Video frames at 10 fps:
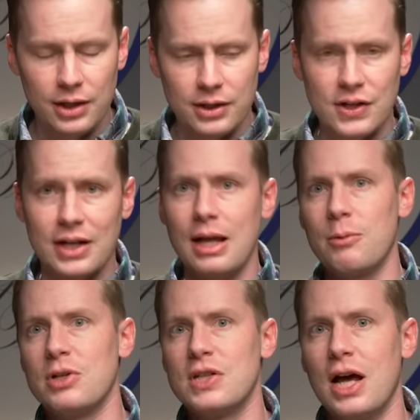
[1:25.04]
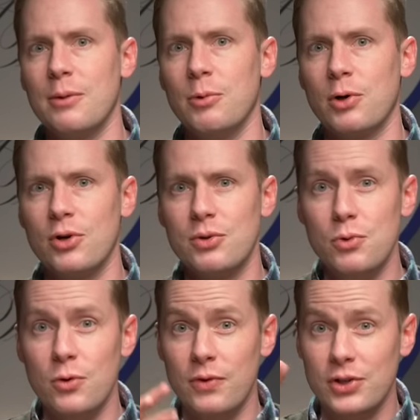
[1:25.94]
Setting that one aside, we're going to
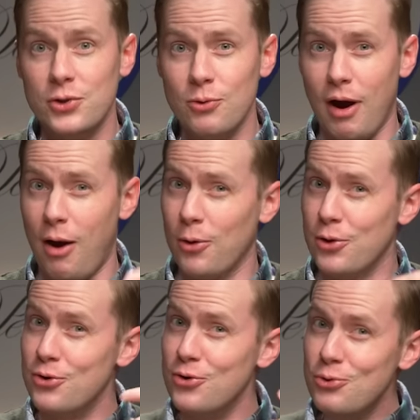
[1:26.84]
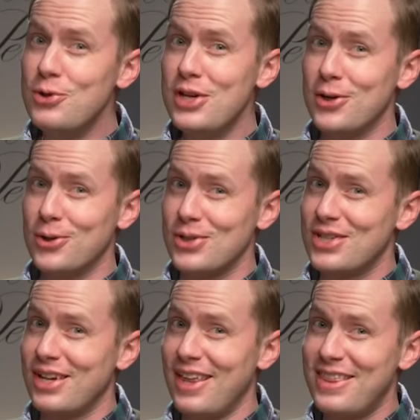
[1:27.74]
move into our New
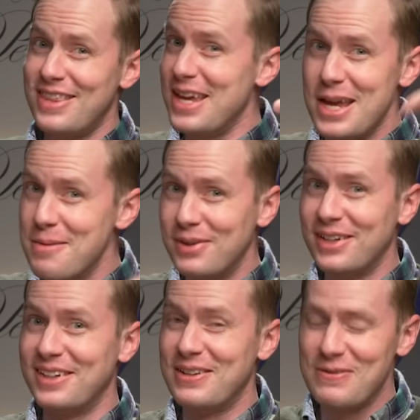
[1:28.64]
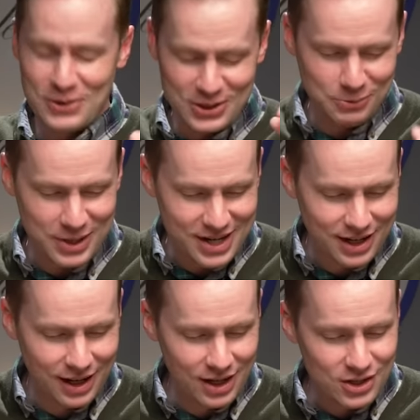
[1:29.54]
Year's theme for this
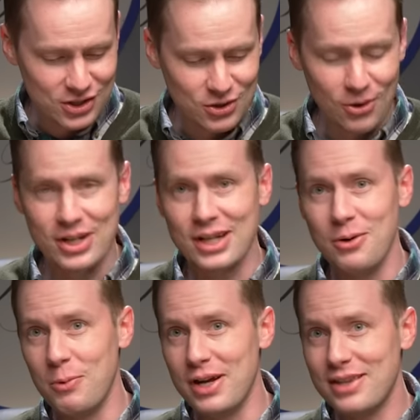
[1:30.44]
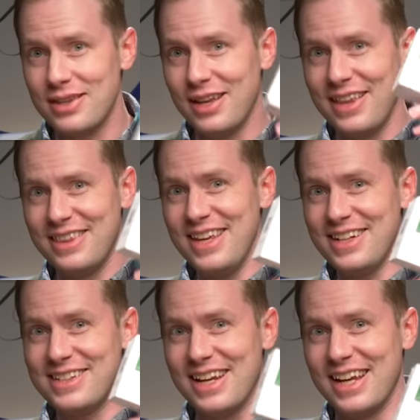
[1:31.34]
week, starting with
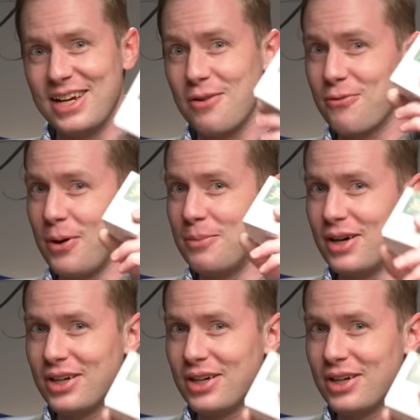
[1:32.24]
this ink from